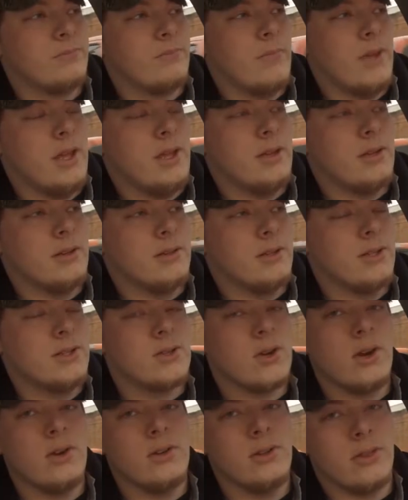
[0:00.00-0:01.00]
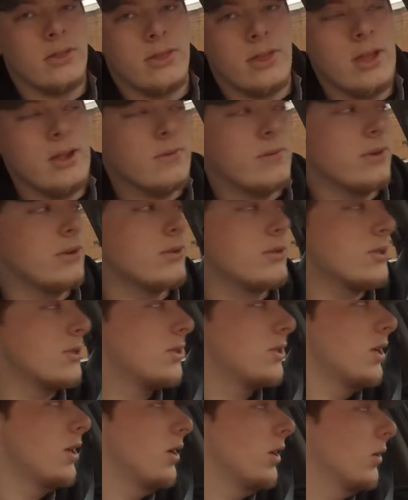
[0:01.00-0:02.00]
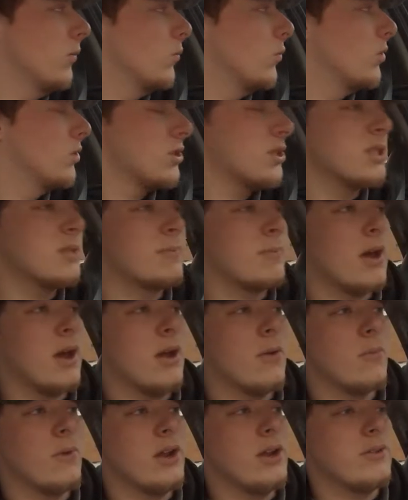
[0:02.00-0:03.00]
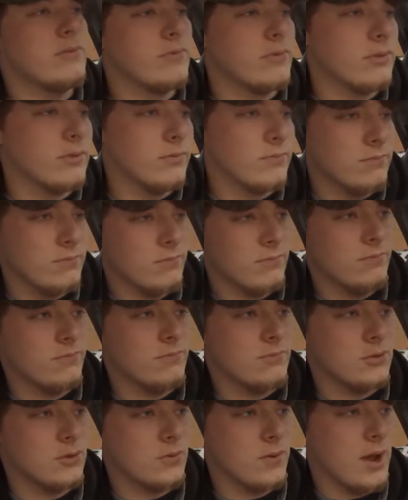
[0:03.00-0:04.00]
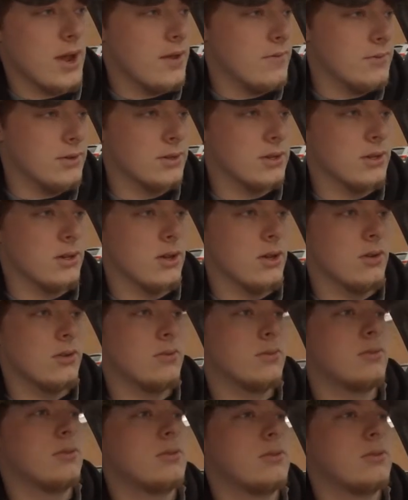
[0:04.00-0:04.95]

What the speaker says: Man, it's hard to think when you're just sitting in one spot waiting for traffic to go.